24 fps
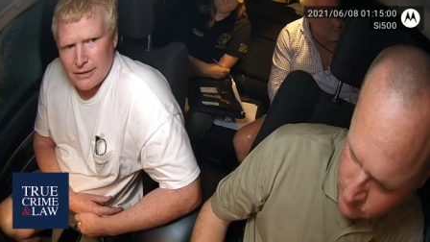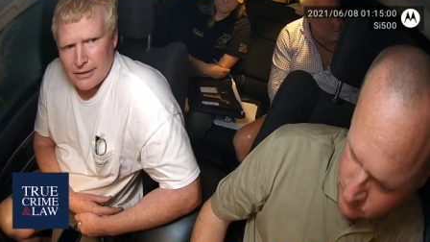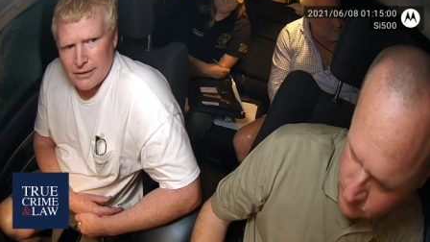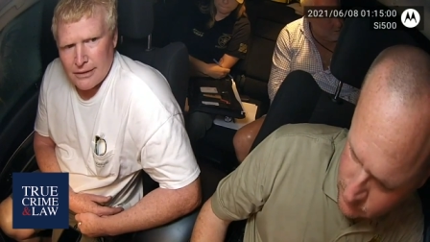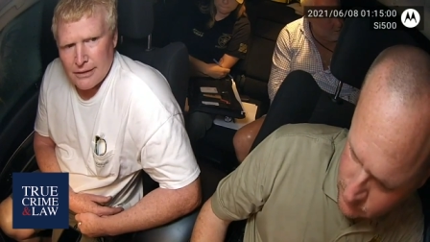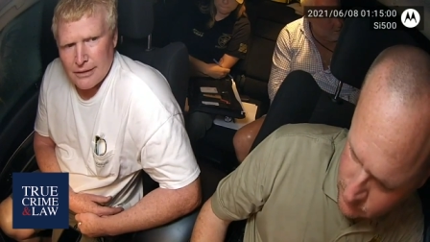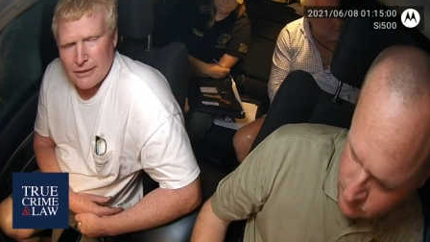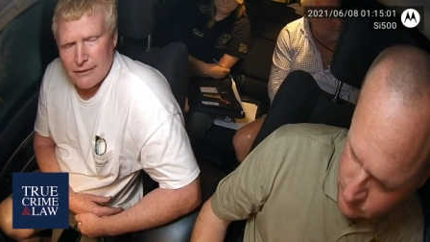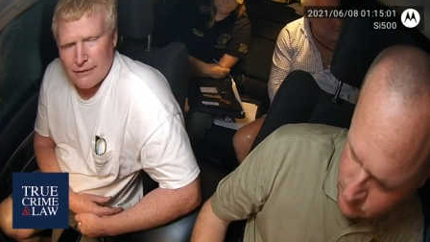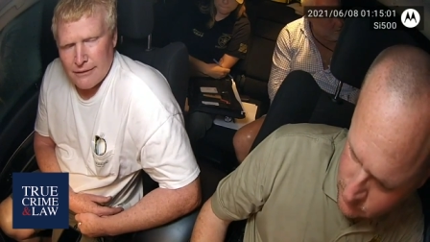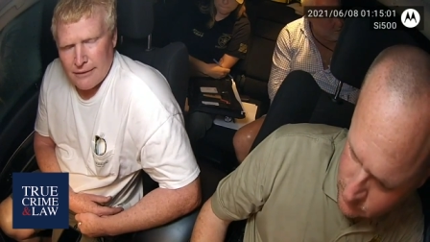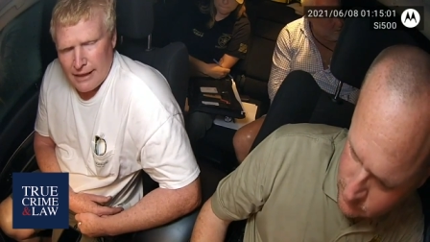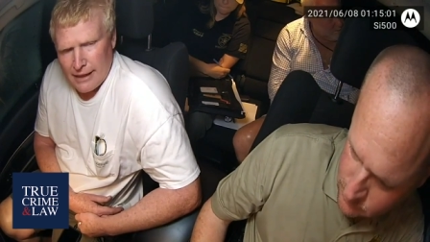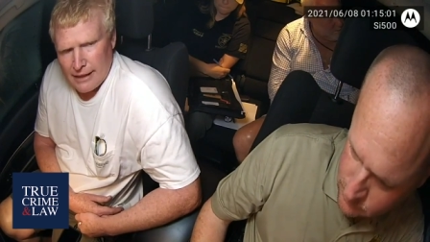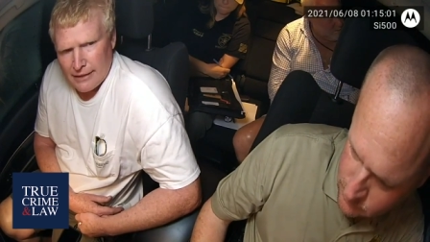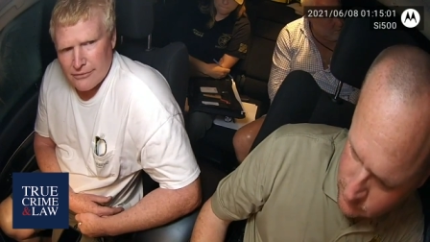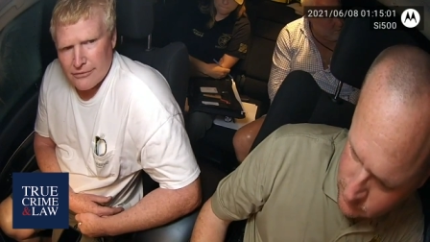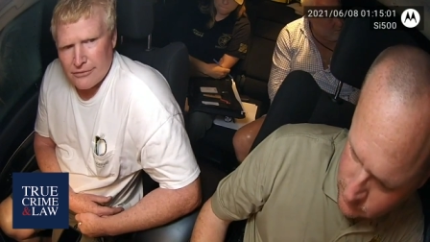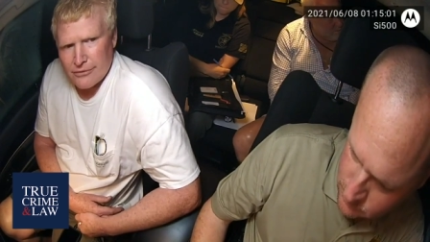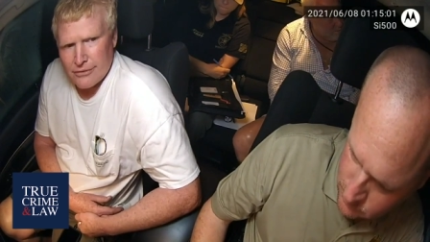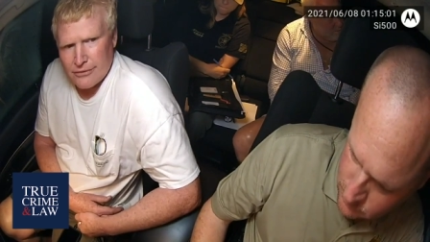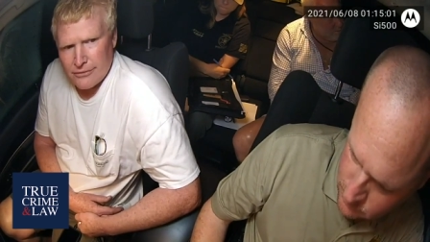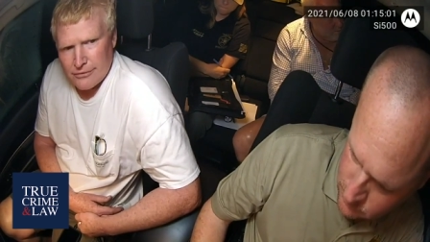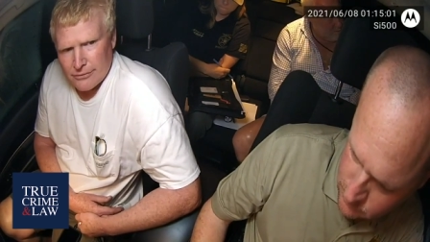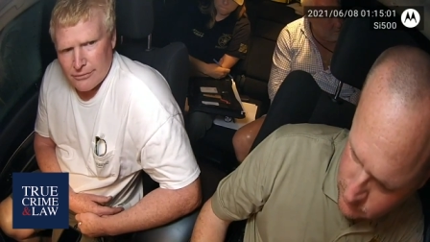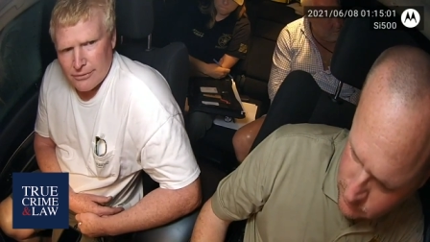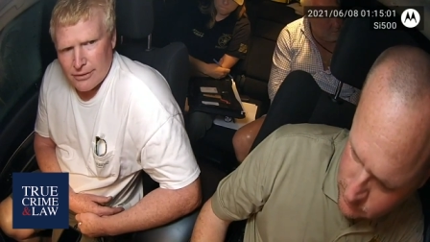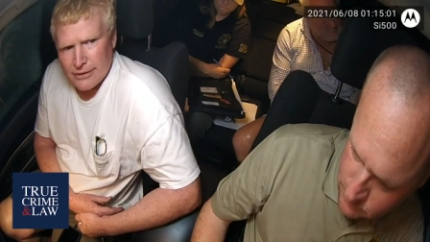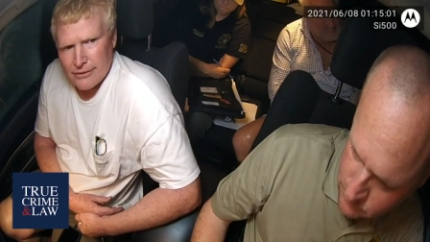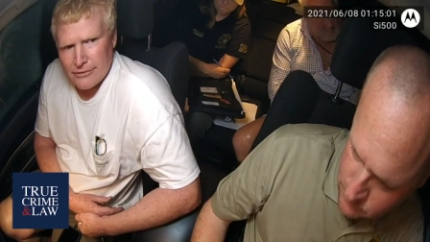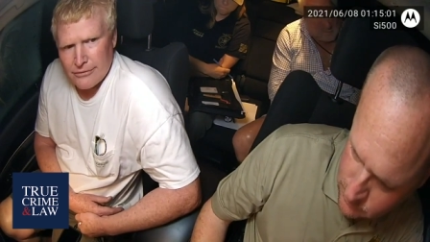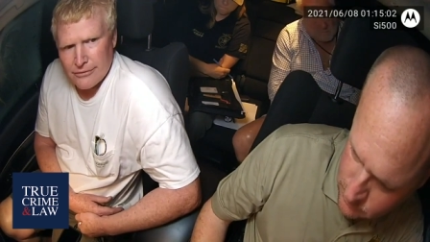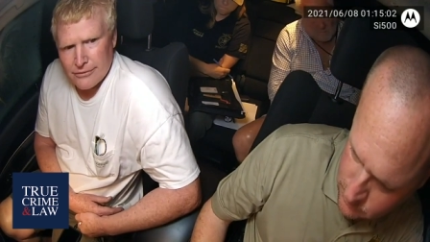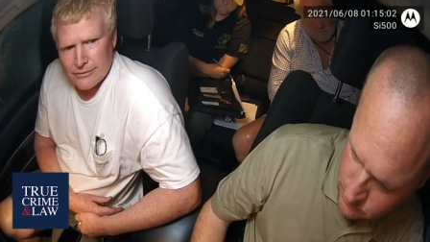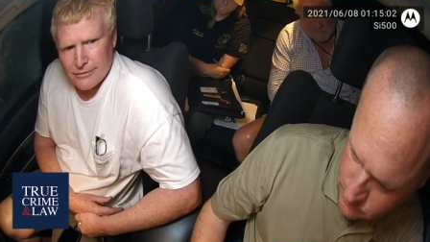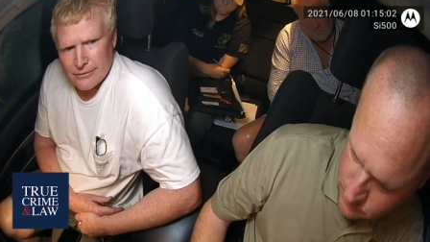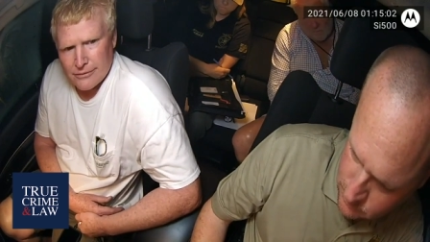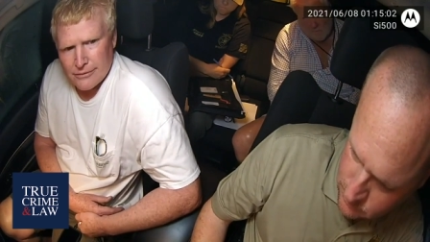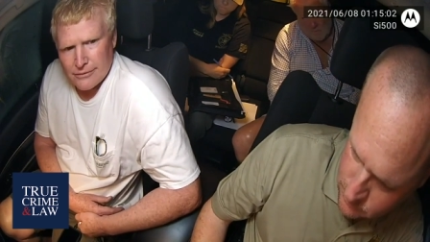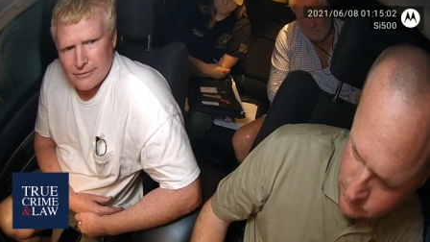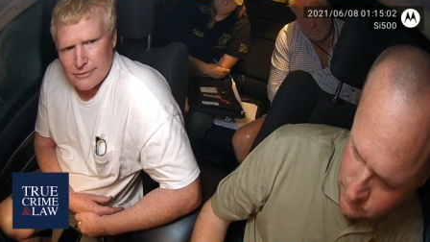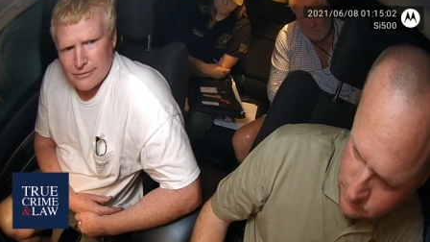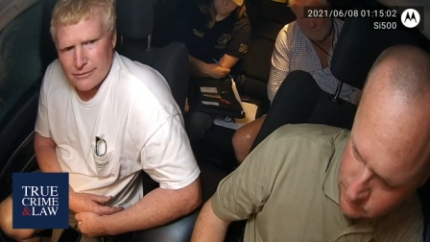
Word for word: in that situation.